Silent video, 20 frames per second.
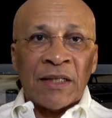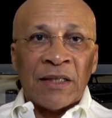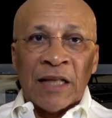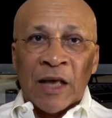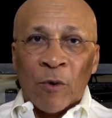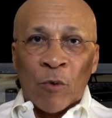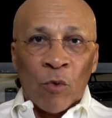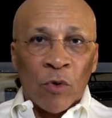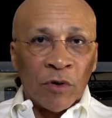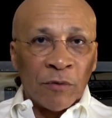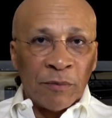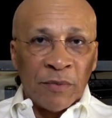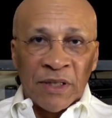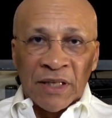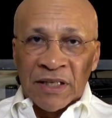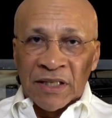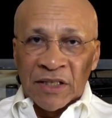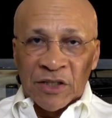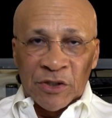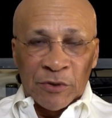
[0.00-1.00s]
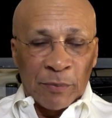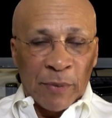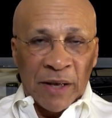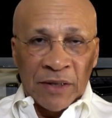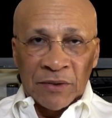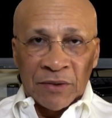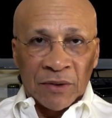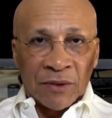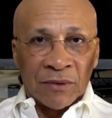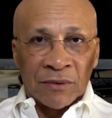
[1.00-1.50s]
There won't be any
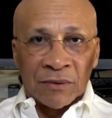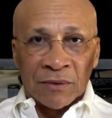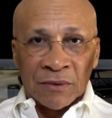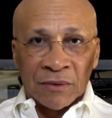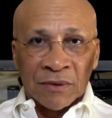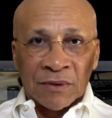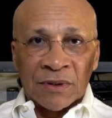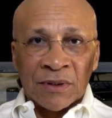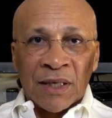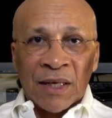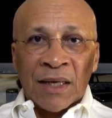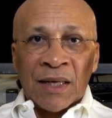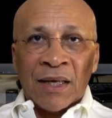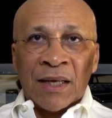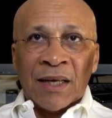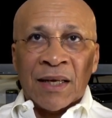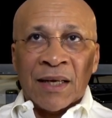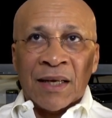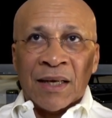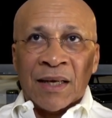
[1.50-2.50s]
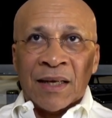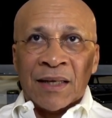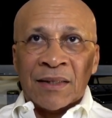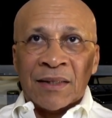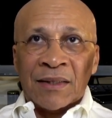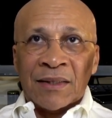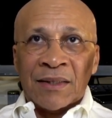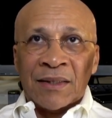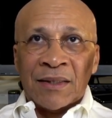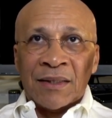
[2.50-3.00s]
spectacles
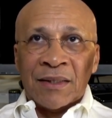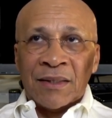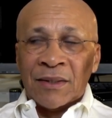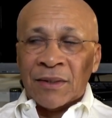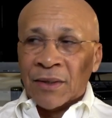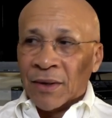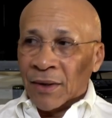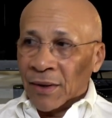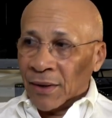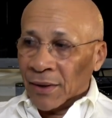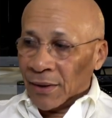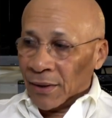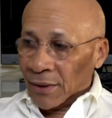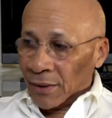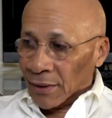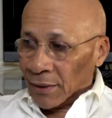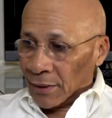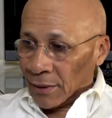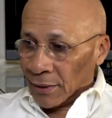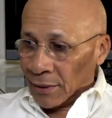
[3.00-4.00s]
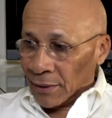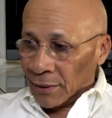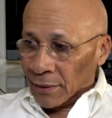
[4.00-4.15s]
and the